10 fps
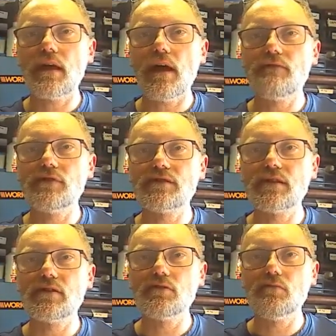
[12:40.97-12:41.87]
every
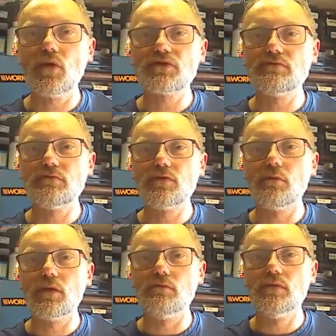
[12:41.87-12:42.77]
single possible
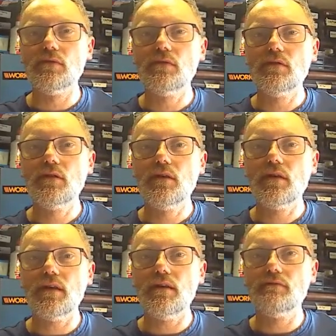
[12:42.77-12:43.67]
problem,
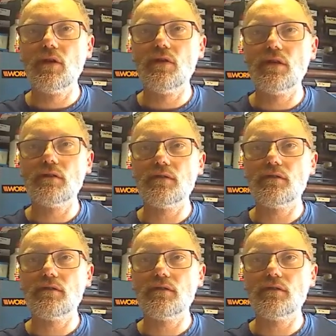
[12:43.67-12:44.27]
even though that